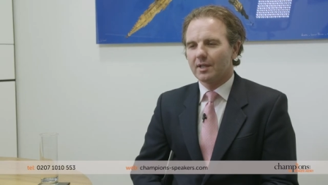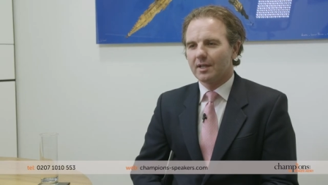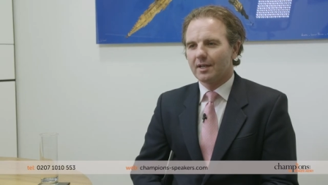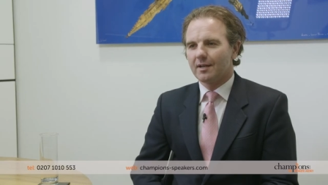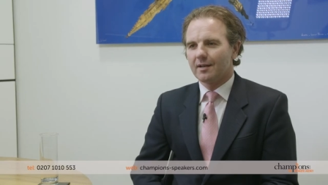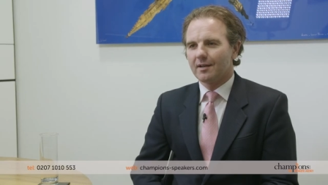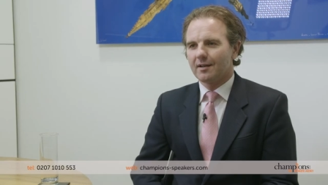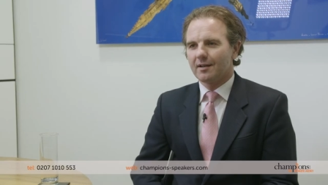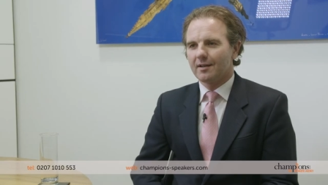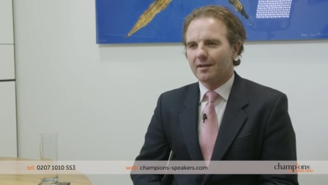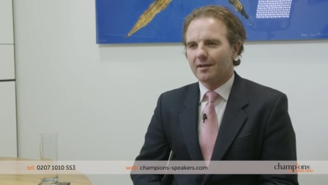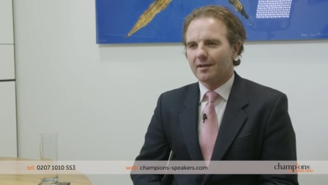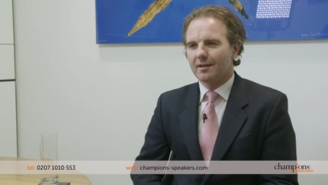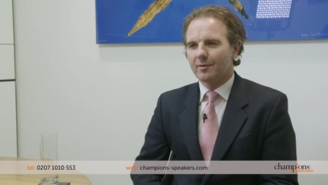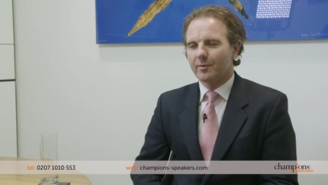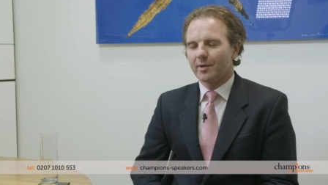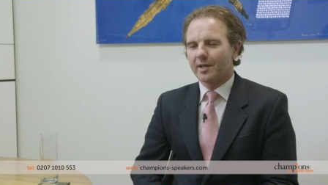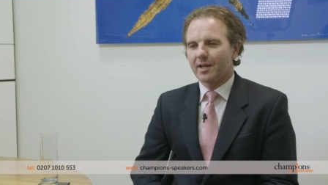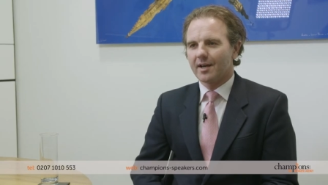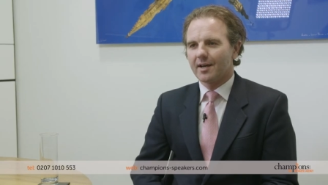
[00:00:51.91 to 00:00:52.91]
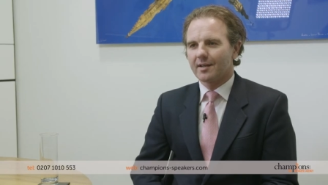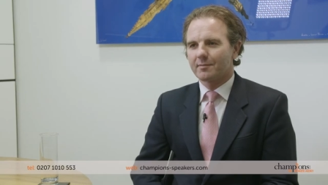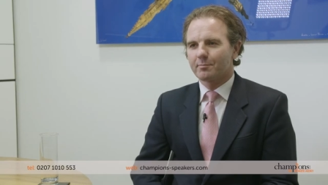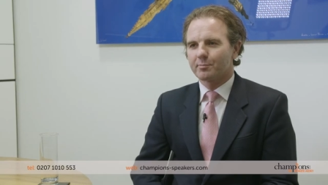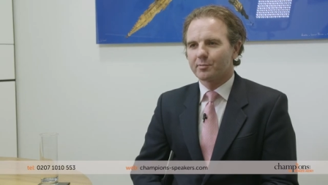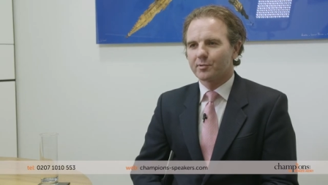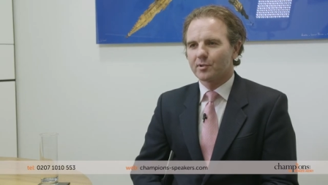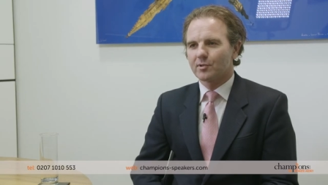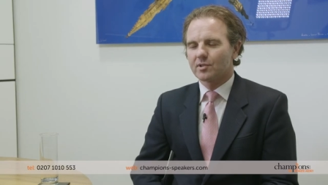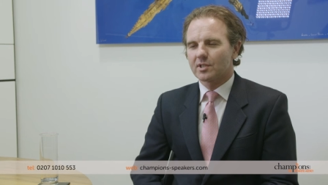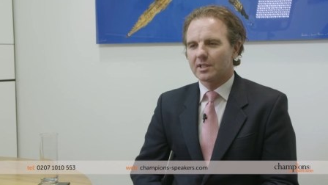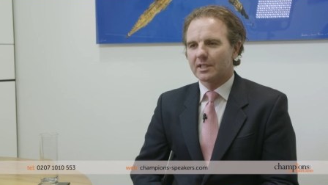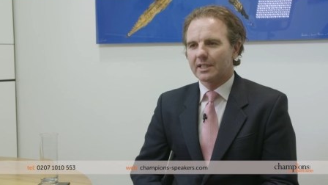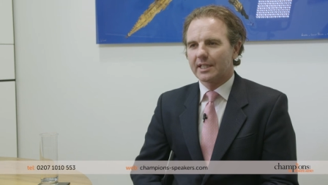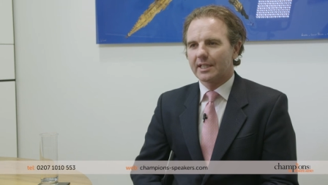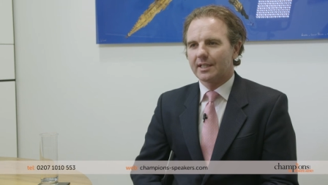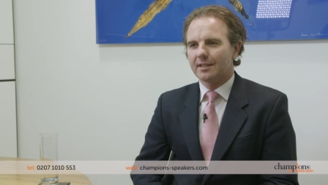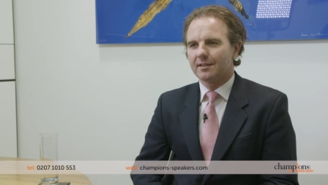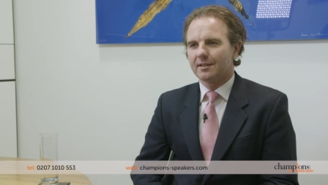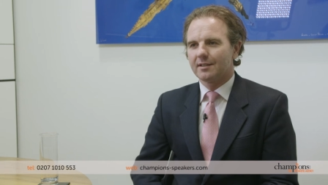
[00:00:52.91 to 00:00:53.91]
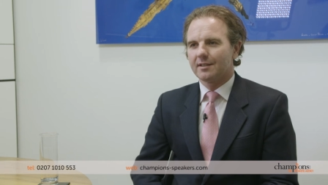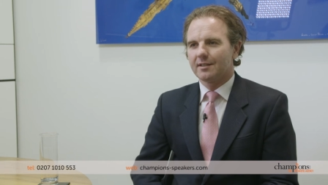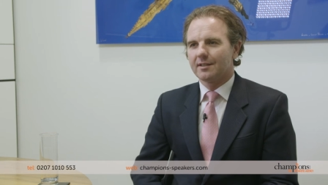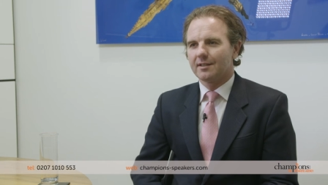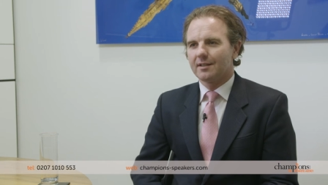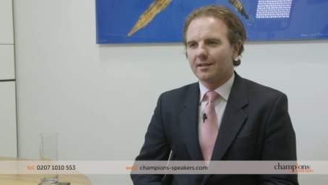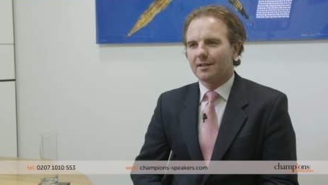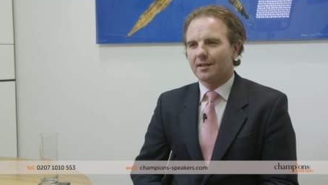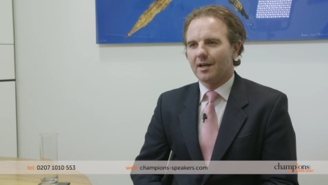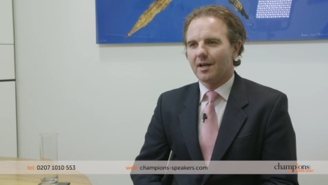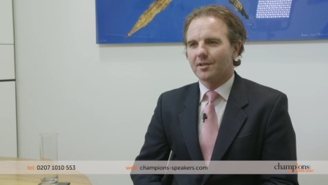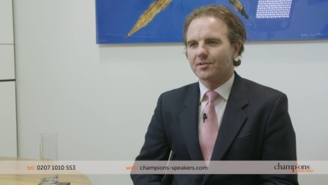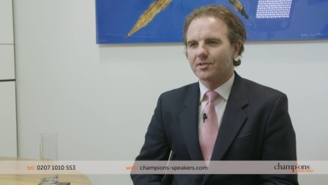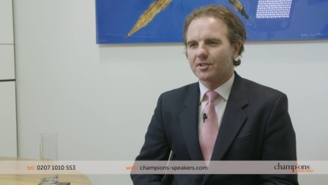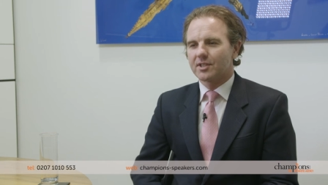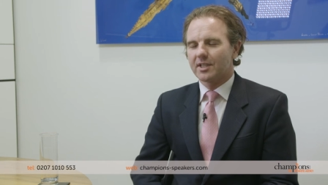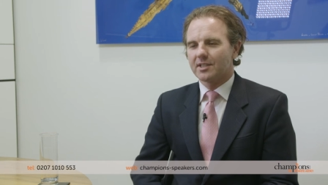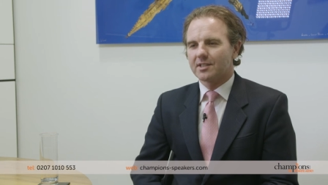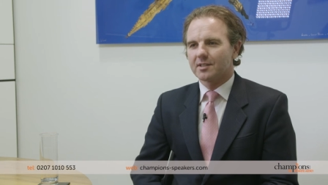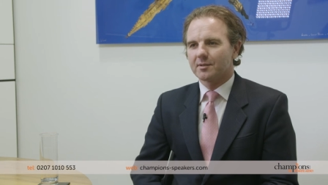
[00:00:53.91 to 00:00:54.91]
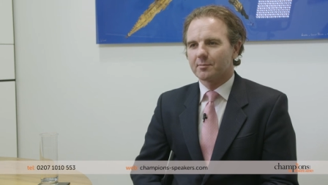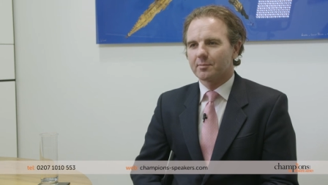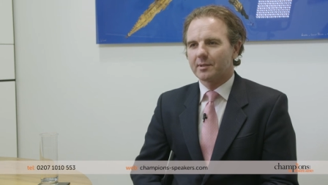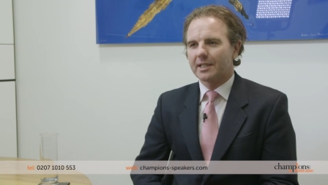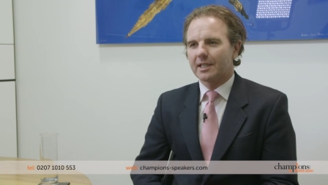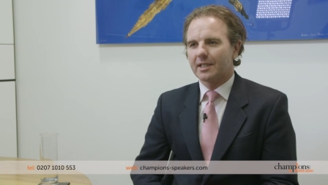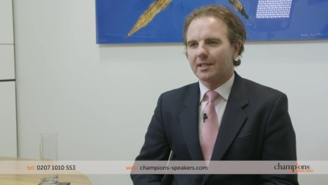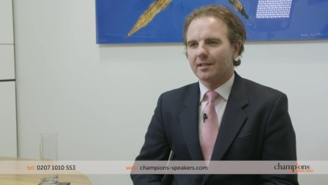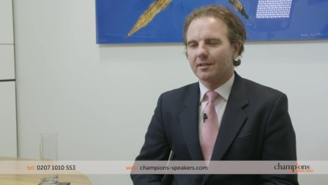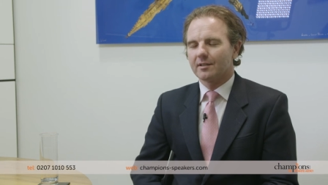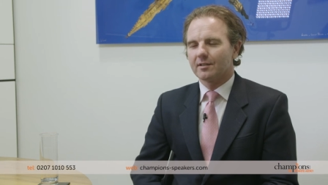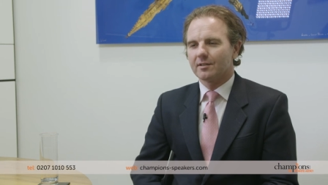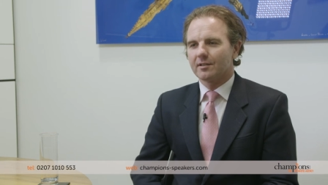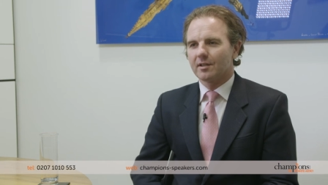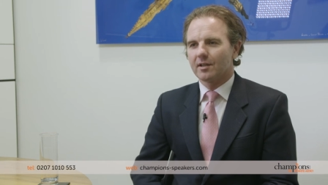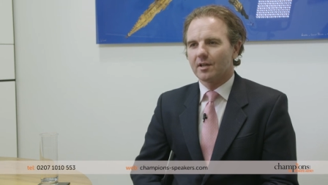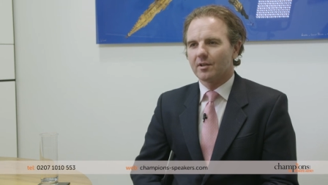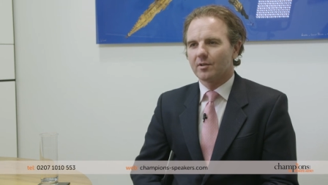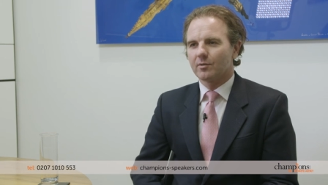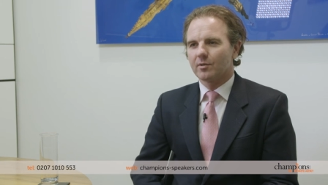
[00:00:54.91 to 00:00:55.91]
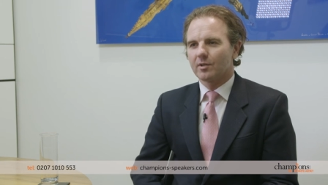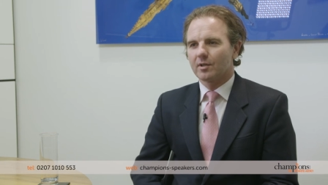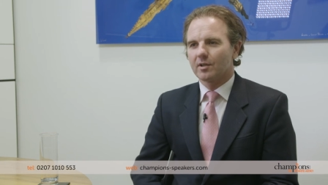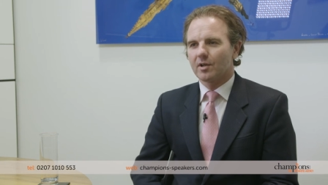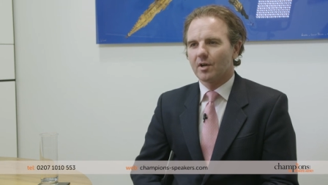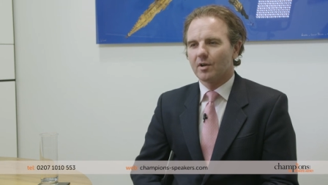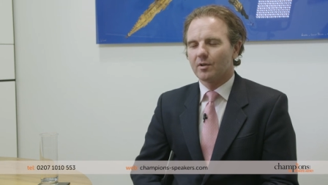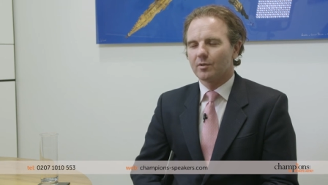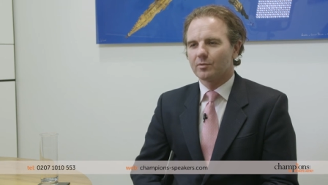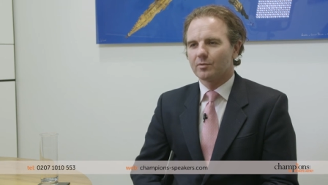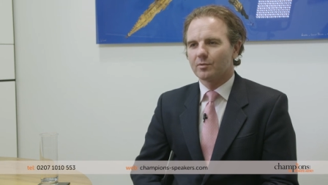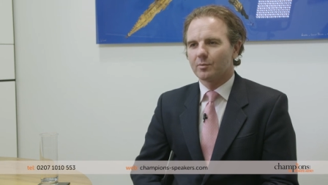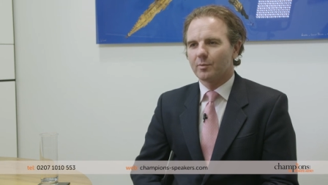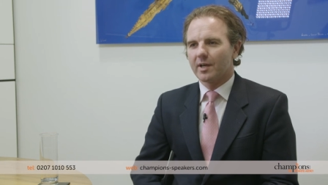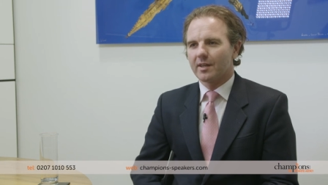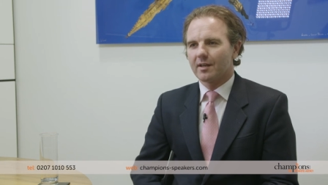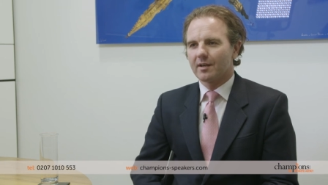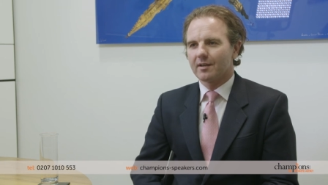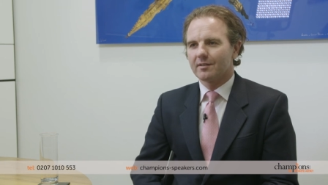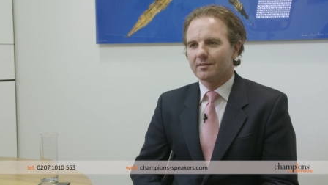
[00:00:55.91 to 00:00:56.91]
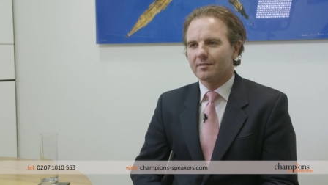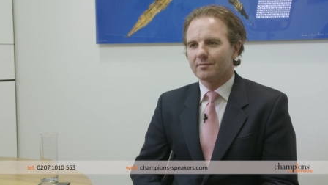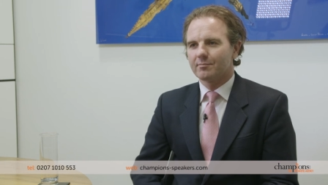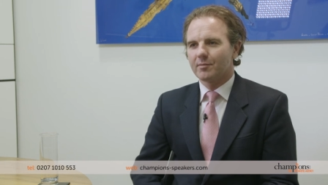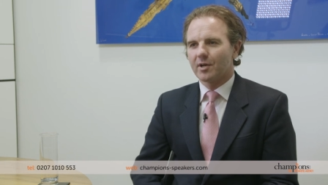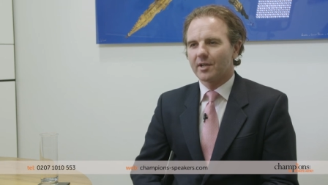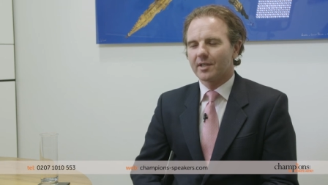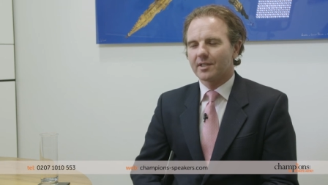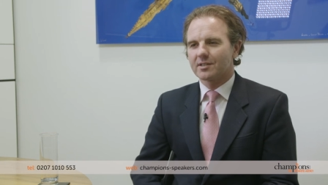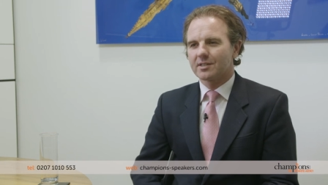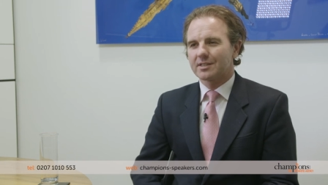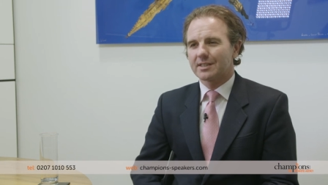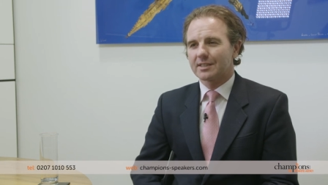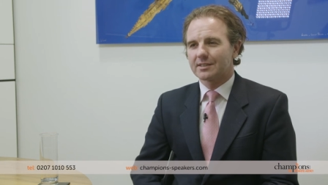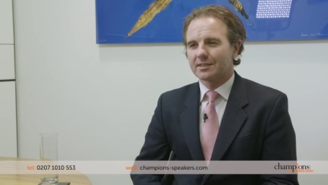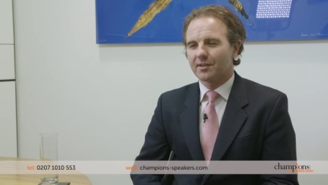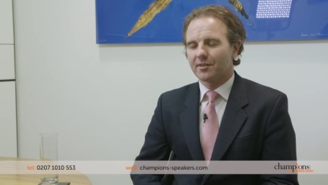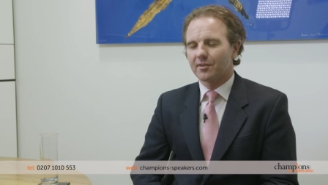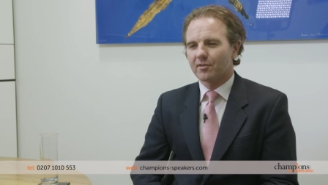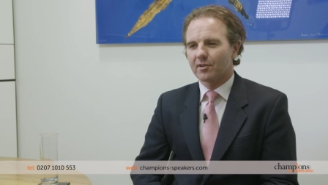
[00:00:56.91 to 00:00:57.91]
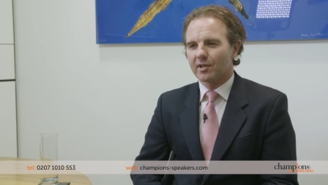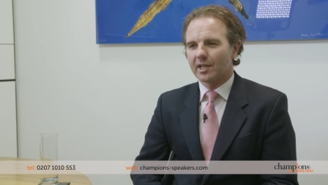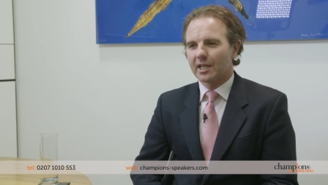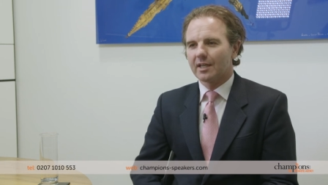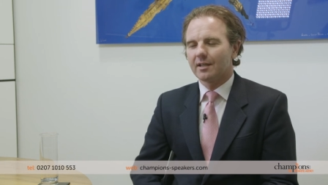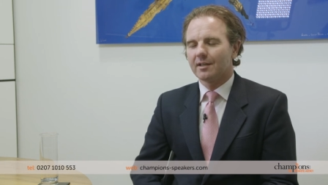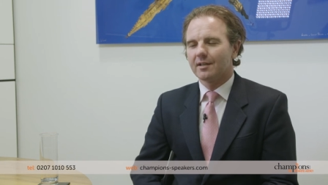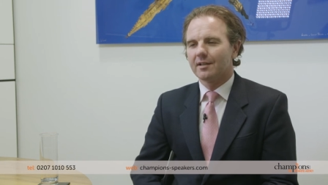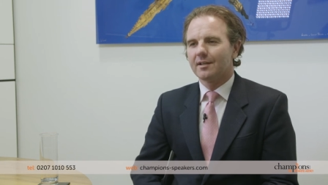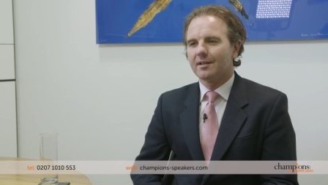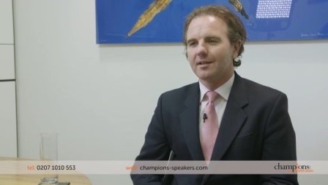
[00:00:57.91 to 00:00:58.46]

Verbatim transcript: Uh, we had brutally unseasonably low cold weather, minus sixty-three,